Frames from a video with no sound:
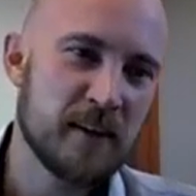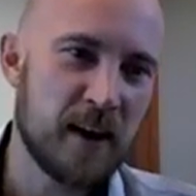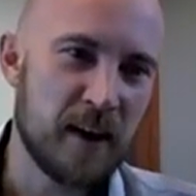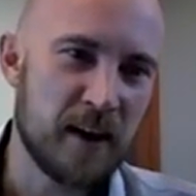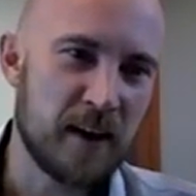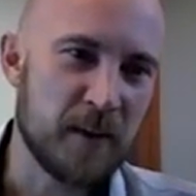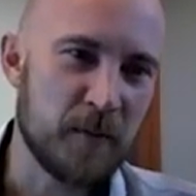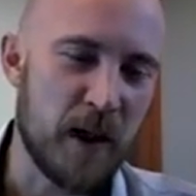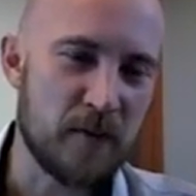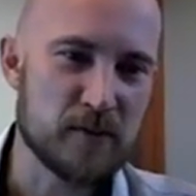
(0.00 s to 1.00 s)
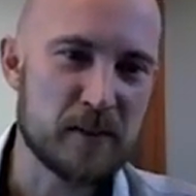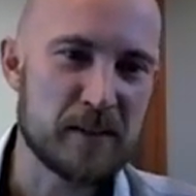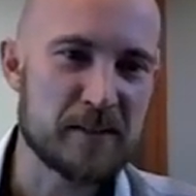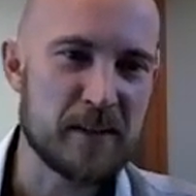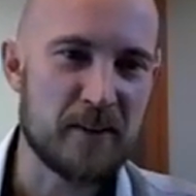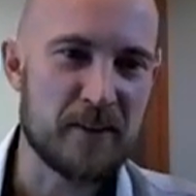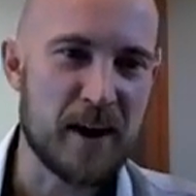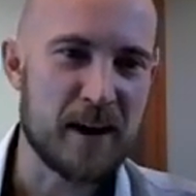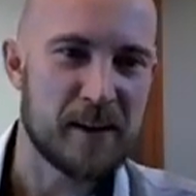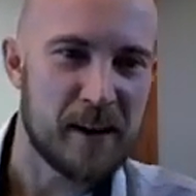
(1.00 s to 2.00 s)
I was reading this the other
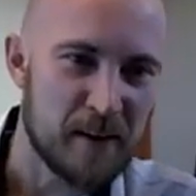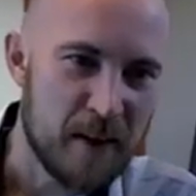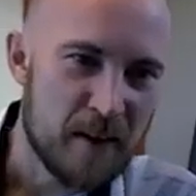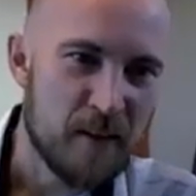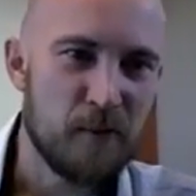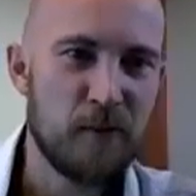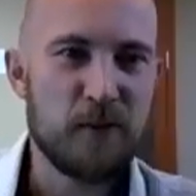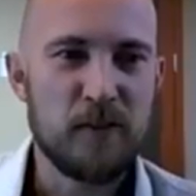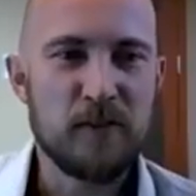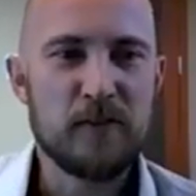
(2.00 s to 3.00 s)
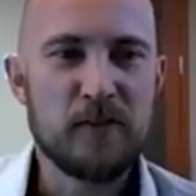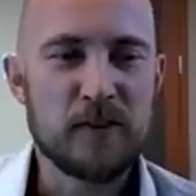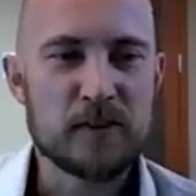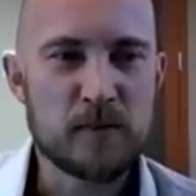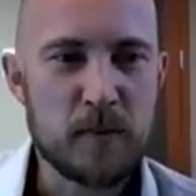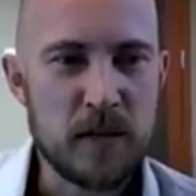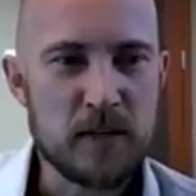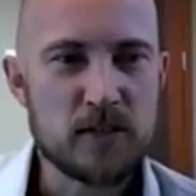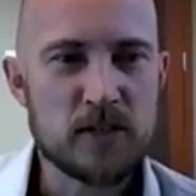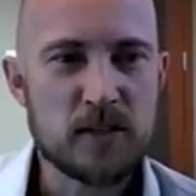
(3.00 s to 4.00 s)
night. The
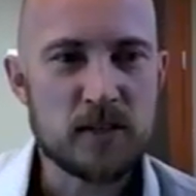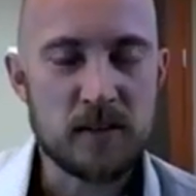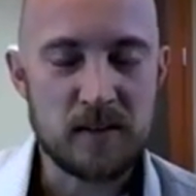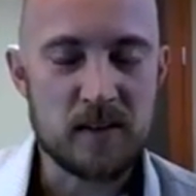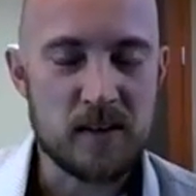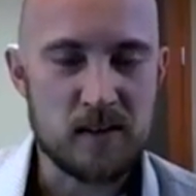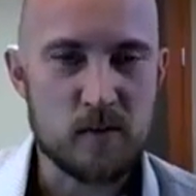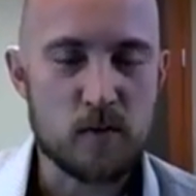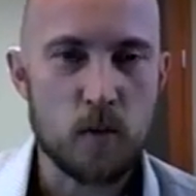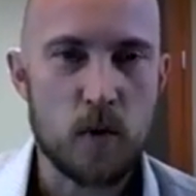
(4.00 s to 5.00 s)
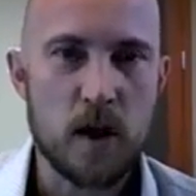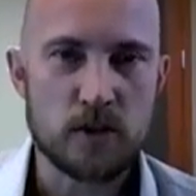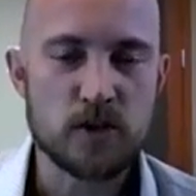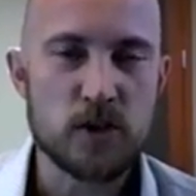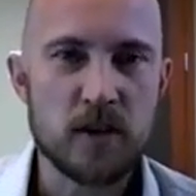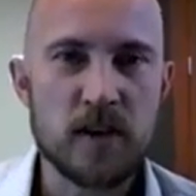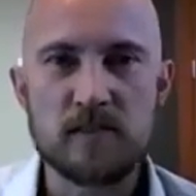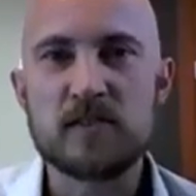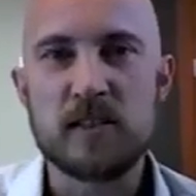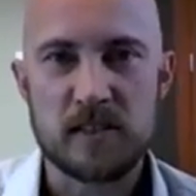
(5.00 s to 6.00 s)
speech, Churchill
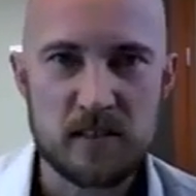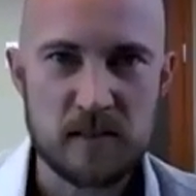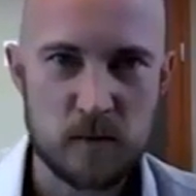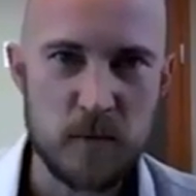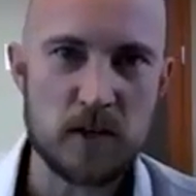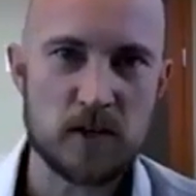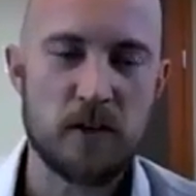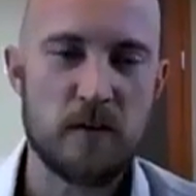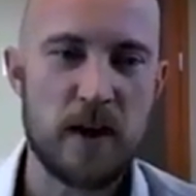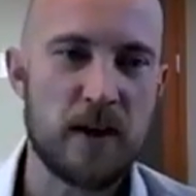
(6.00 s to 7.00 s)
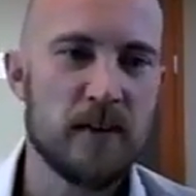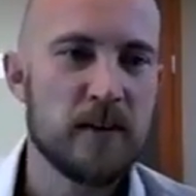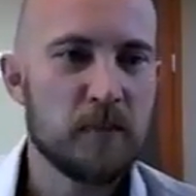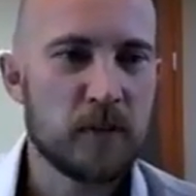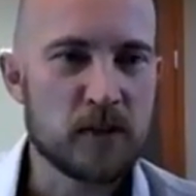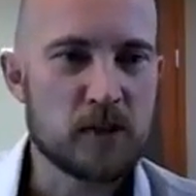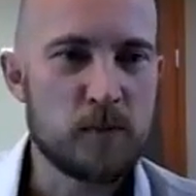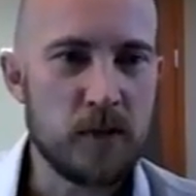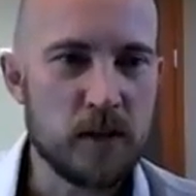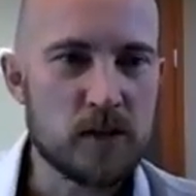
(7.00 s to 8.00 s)
gives this speech on the radio. The
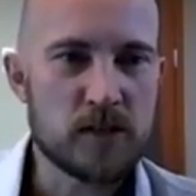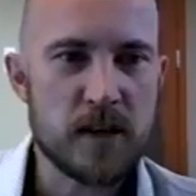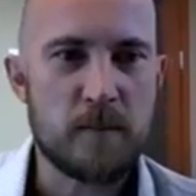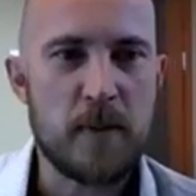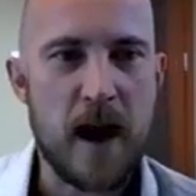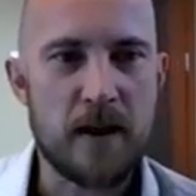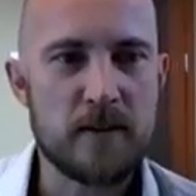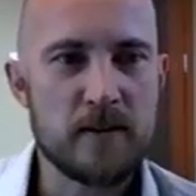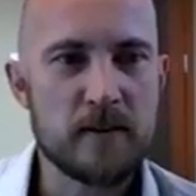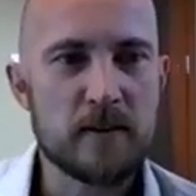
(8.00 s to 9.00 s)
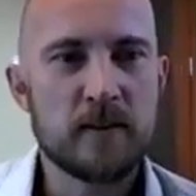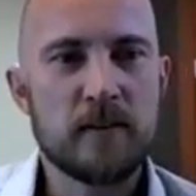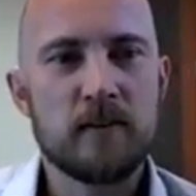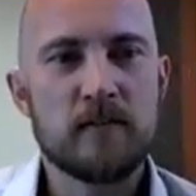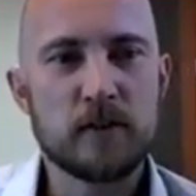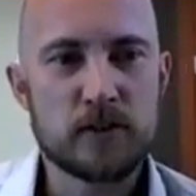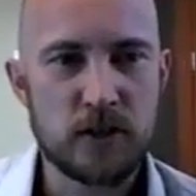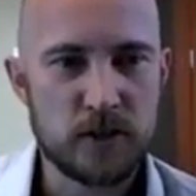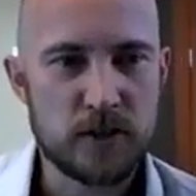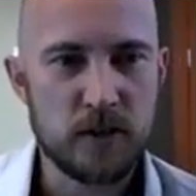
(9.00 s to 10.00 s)
speech set a pattern for
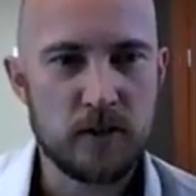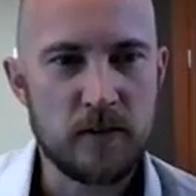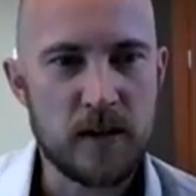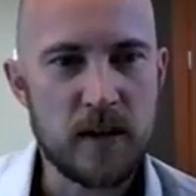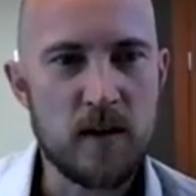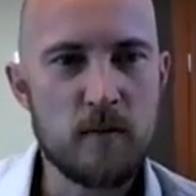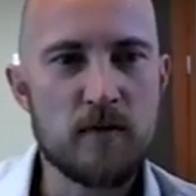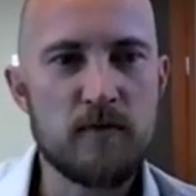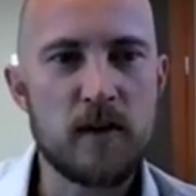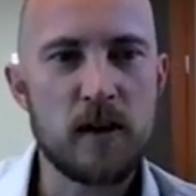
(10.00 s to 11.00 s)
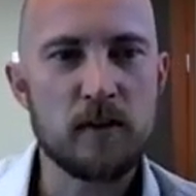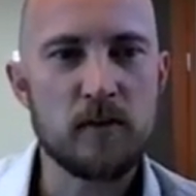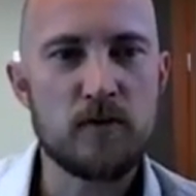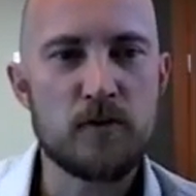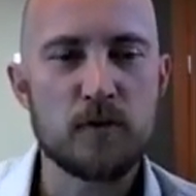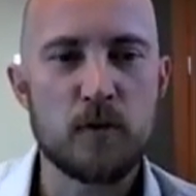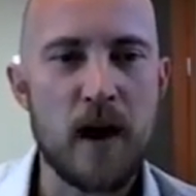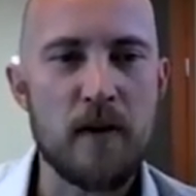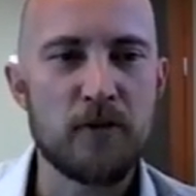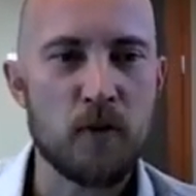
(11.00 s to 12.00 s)
Churchill that he would follow
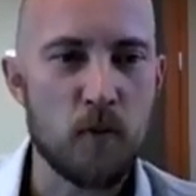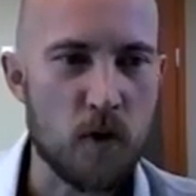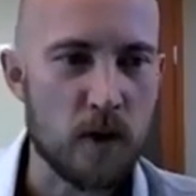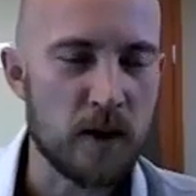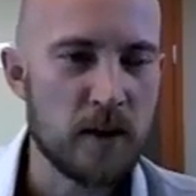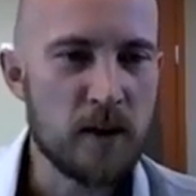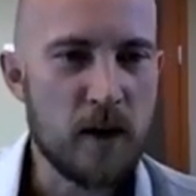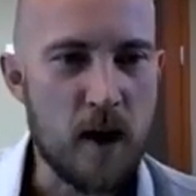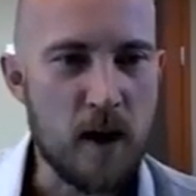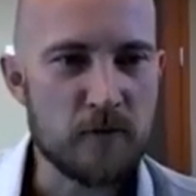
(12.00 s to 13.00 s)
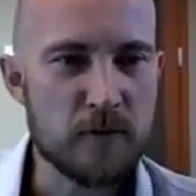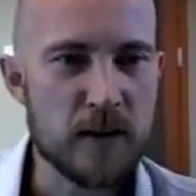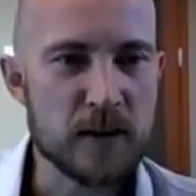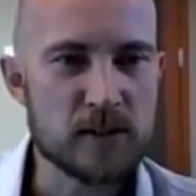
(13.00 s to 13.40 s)
throughout the war, offering a